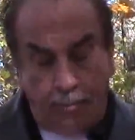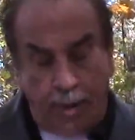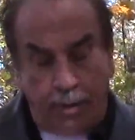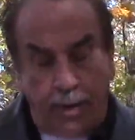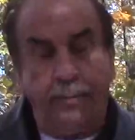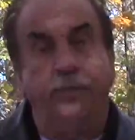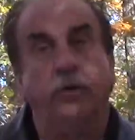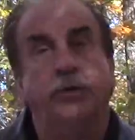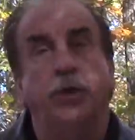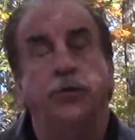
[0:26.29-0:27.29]
But in
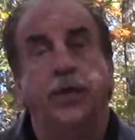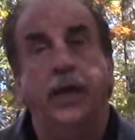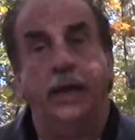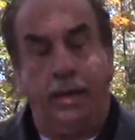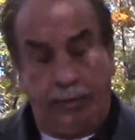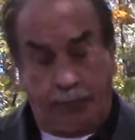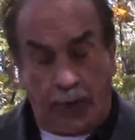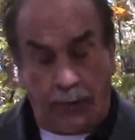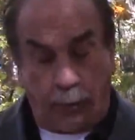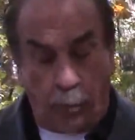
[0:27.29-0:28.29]
verse 13 it
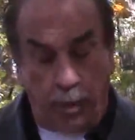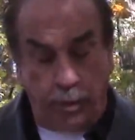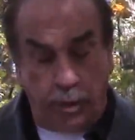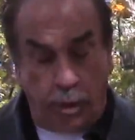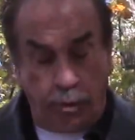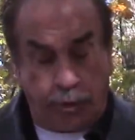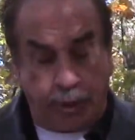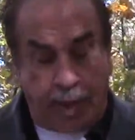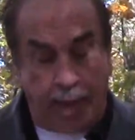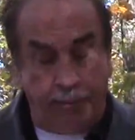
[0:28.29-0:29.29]
says, When
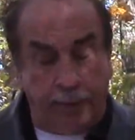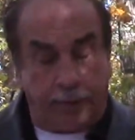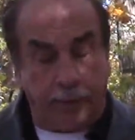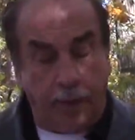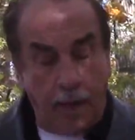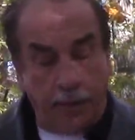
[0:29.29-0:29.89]
Yahusha came unto